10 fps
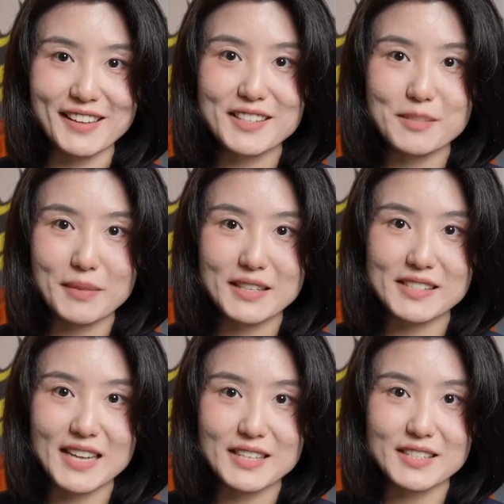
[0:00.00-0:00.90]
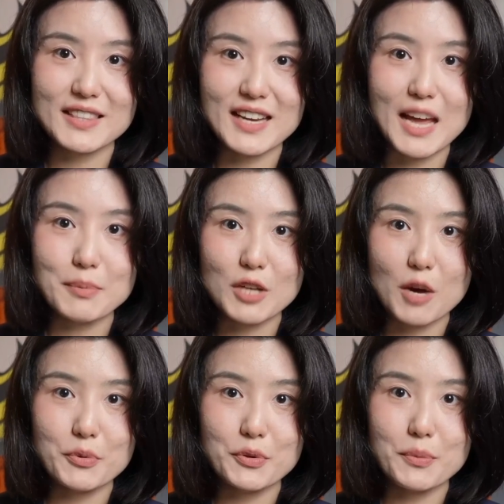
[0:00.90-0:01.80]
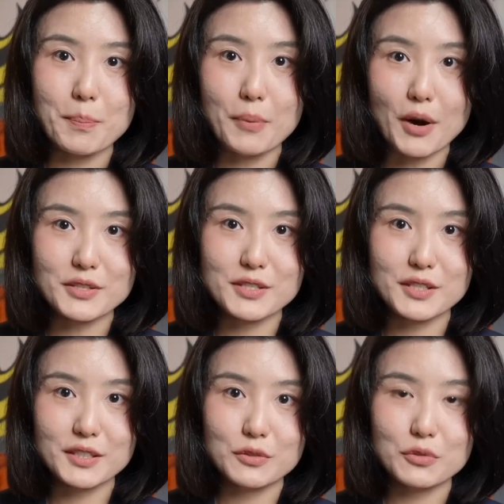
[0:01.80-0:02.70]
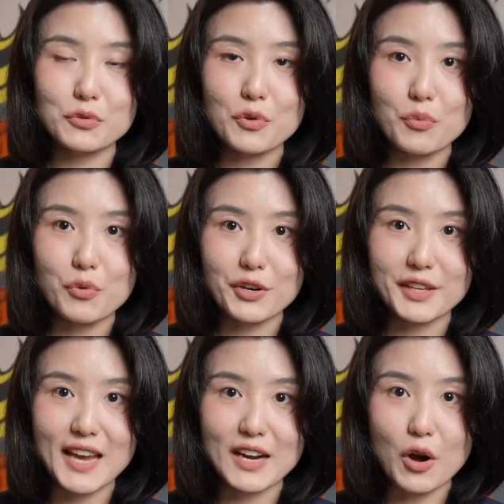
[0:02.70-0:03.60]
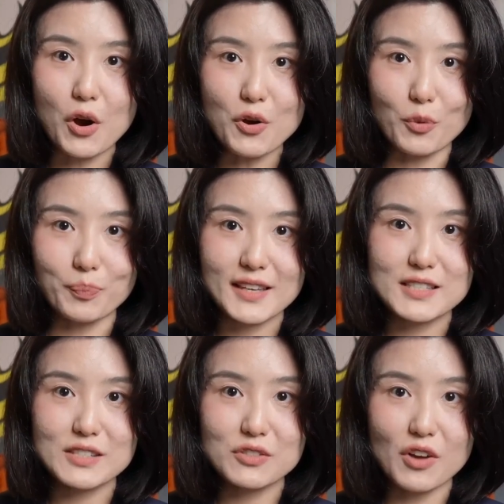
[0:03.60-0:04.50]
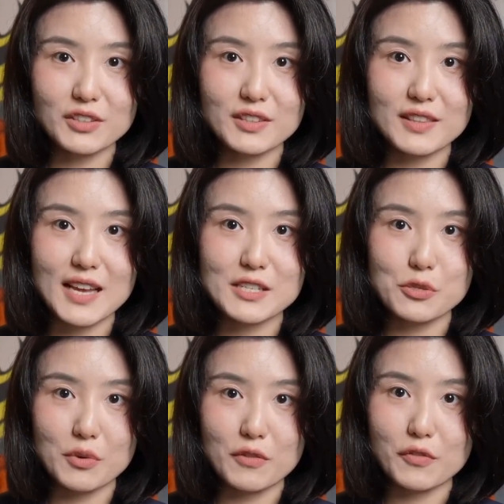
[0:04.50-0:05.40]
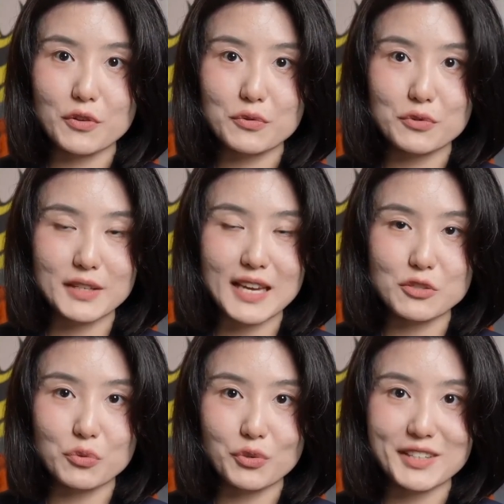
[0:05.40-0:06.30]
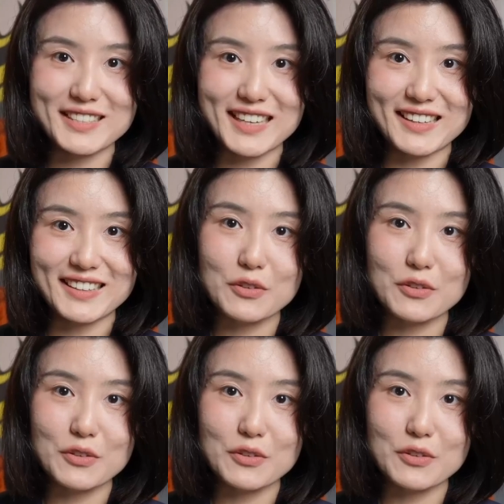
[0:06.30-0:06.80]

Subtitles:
this means that the laptop you bought to do your work at home is not necessary for you to get your work done.